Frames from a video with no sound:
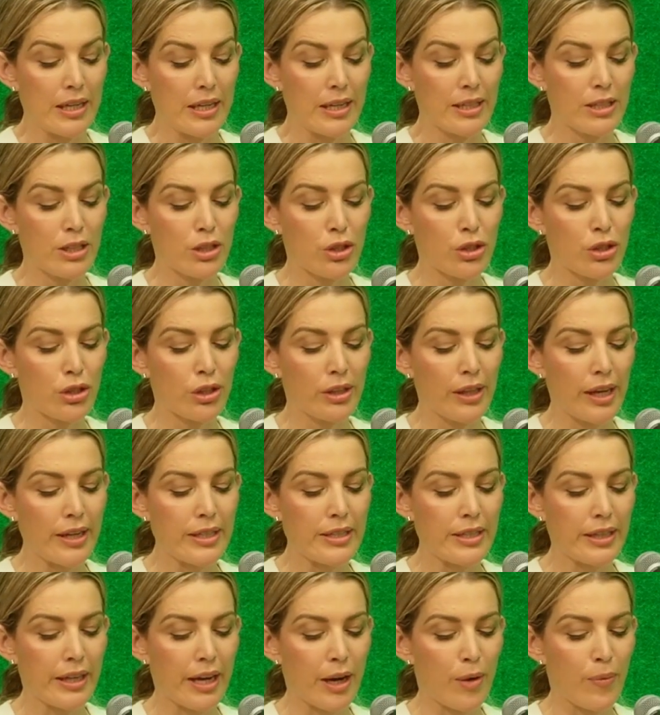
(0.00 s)
Is it too
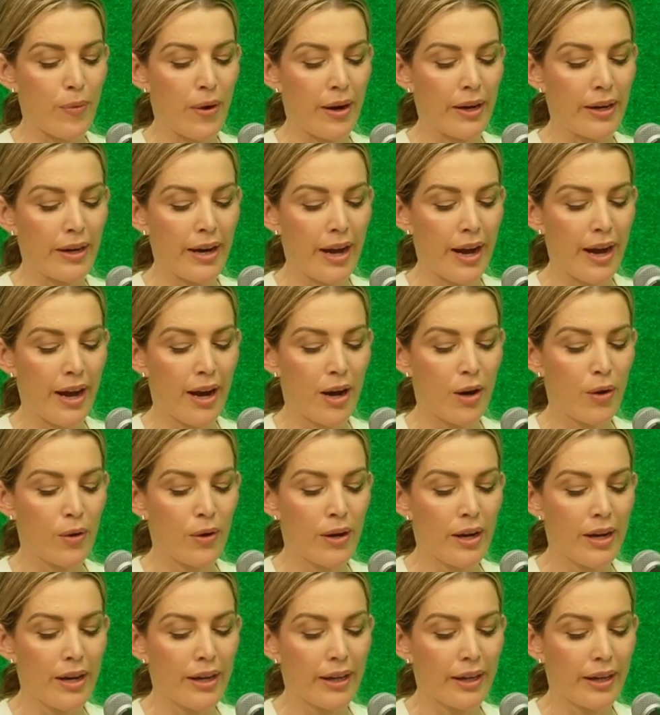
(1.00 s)
late to get one
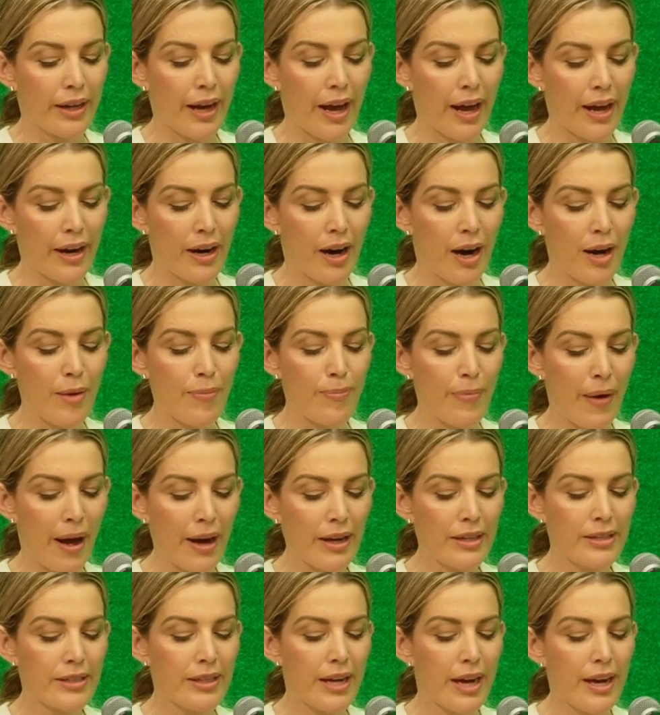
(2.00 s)
now? Can I
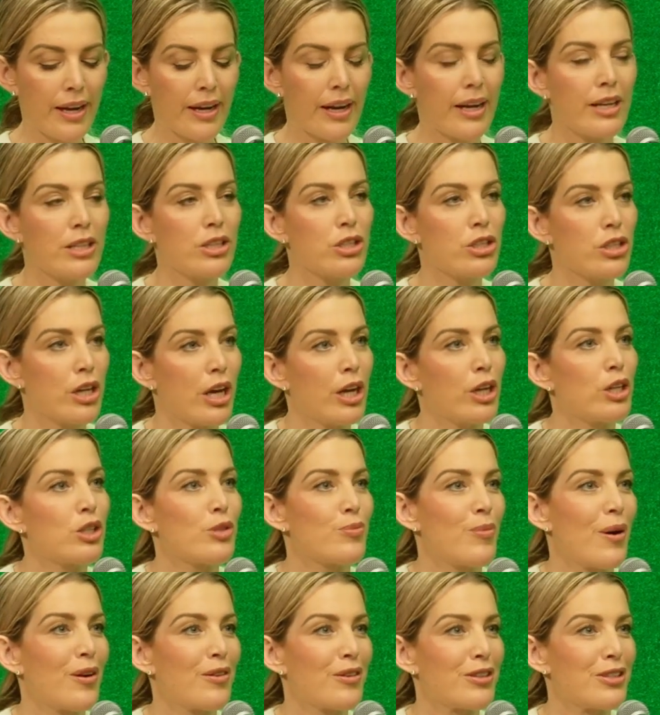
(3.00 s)
backdate and
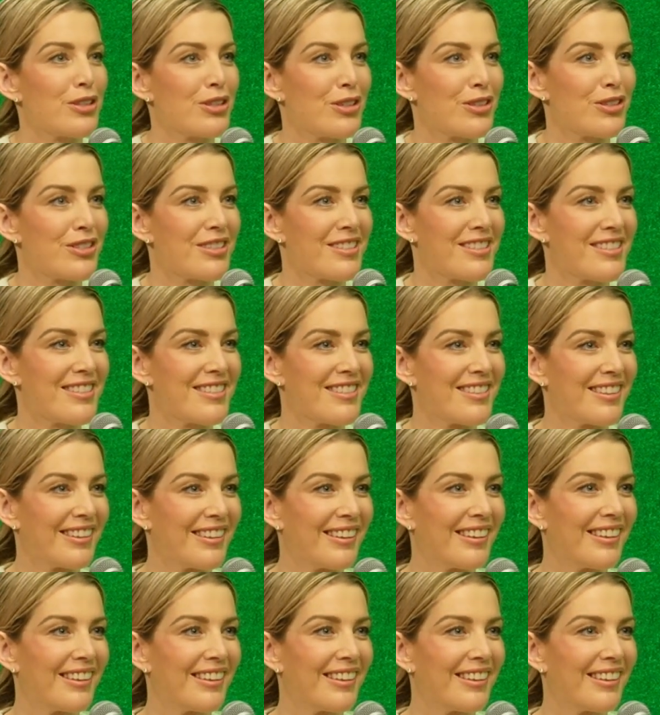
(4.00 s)
change my returns?